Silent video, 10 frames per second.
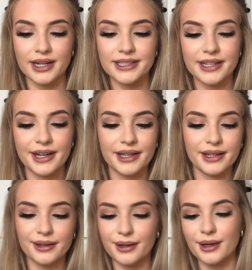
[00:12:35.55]
It's like
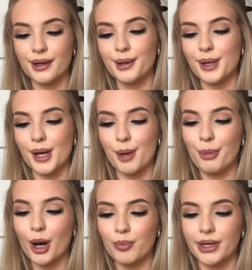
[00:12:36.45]
a
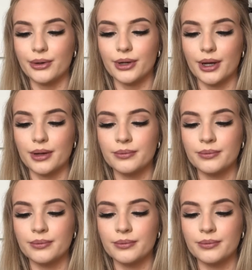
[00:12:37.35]
Barbie colour,